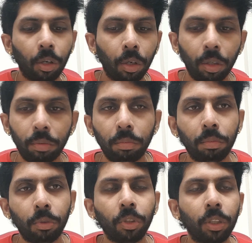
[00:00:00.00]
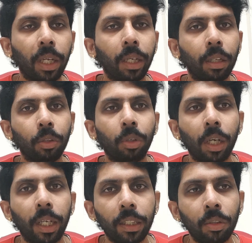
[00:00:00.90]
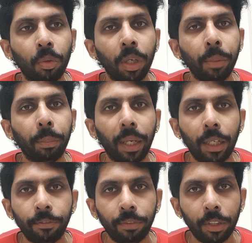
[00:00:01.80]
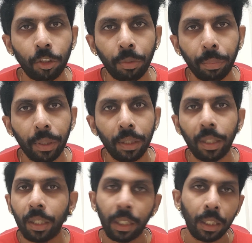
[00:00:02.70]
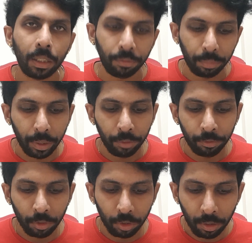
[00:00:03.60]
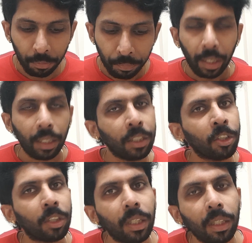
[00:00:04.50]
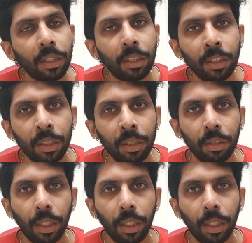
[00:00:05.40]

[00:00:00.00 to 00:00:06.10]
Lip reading: or utilizing only Pilot frixon pen, then it is beneficial. It is tear resistance.